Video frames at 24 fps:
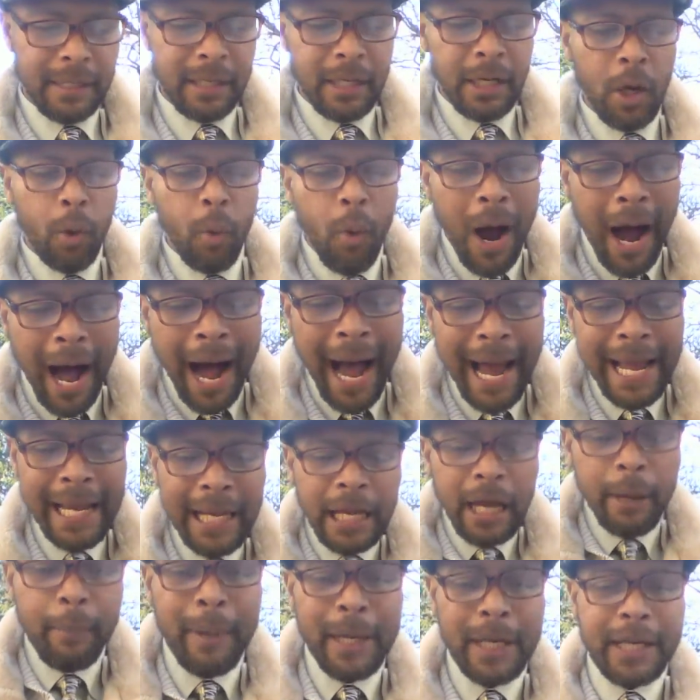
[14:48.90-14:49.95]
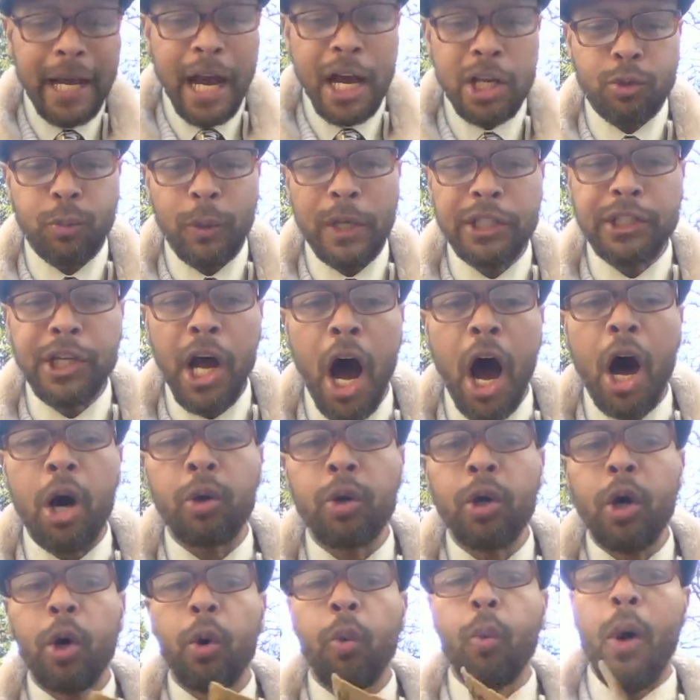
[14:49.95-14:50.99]
Why? Because we don't
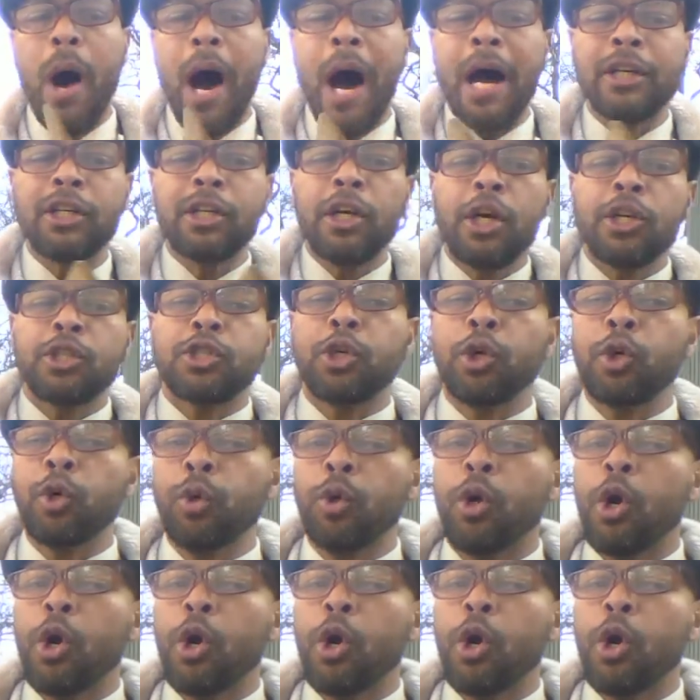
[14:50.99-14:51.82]
want to